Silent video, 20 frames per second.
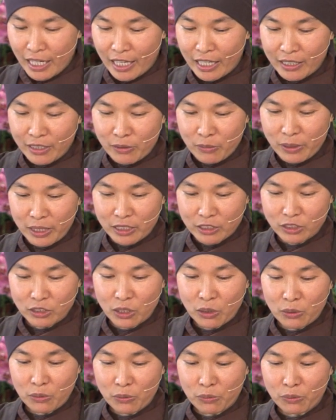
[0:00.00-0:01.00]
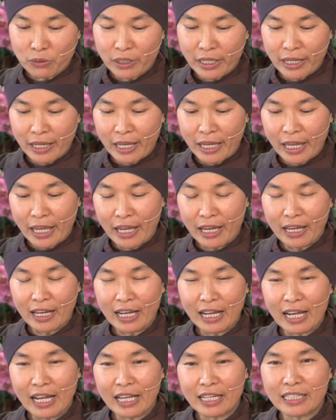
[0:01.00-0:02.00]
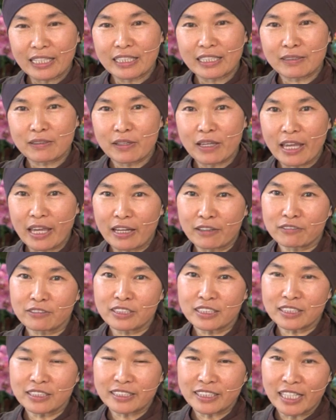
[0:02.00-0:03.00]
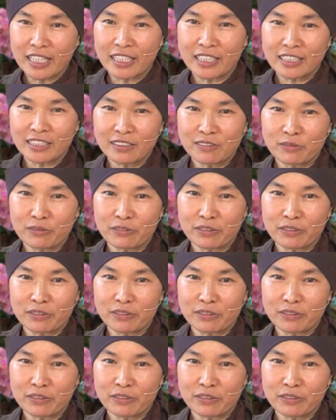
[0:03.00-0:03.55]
anyway, so every day